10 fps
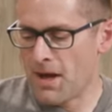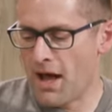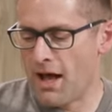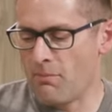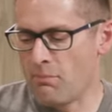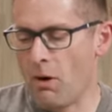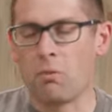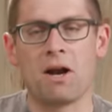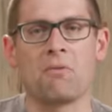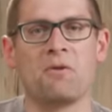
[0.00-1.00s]
But
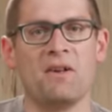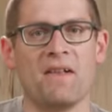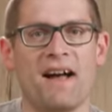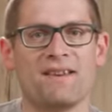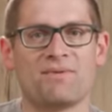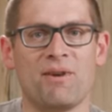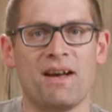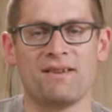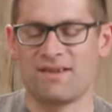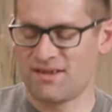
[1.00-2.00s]
what I realized
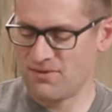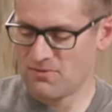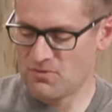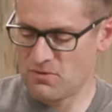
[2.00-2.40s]
was,